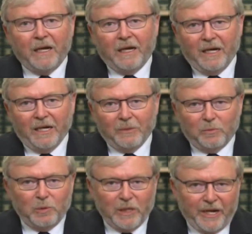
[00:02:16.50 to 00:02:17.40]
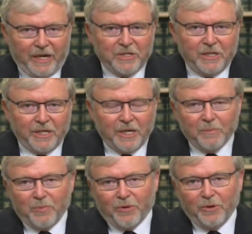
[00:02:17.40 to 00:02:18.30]
Uh, will it actually
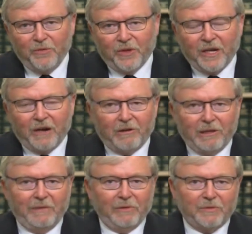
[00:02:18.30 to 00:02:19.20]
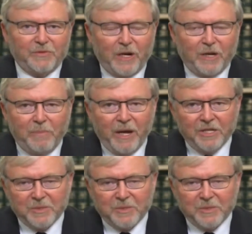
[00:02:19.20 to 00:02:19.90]
improve the current level of trade bans